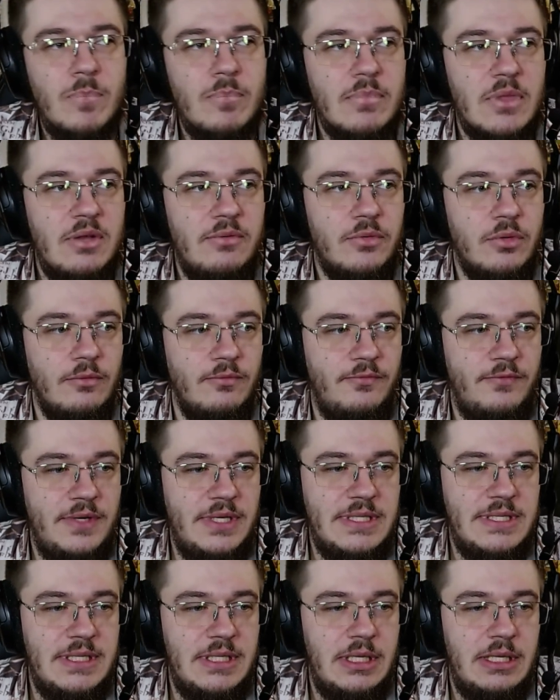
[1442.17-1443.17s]
from
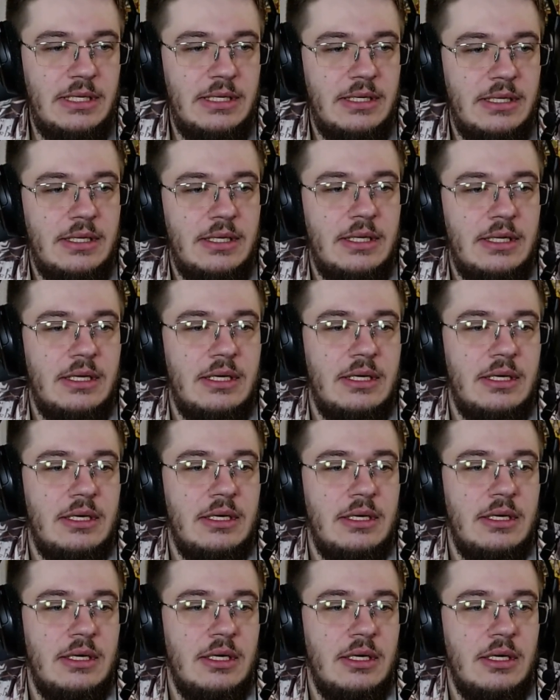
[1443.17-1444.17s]
feeding
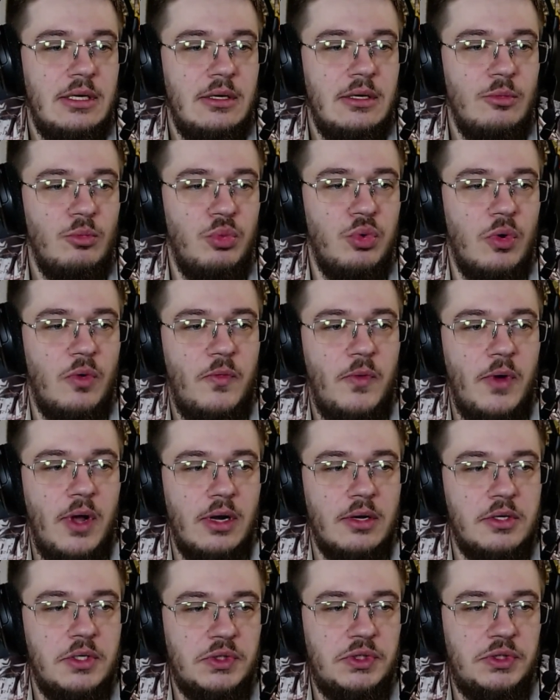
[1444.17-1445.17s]
poor
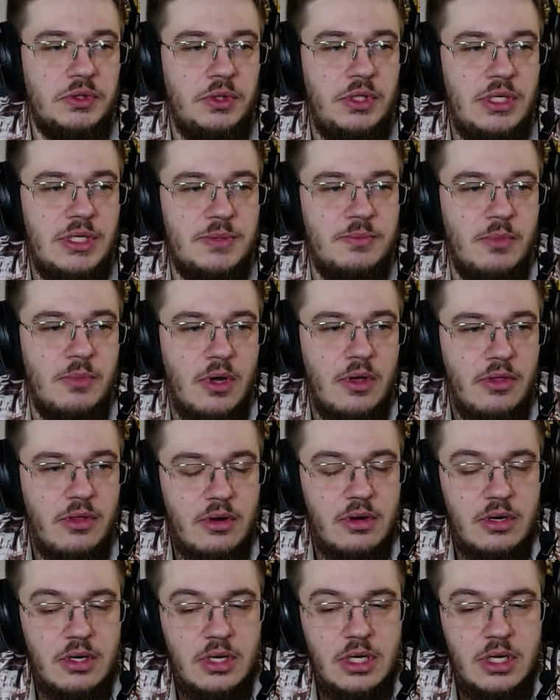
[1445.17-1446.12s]
Falco to his mother.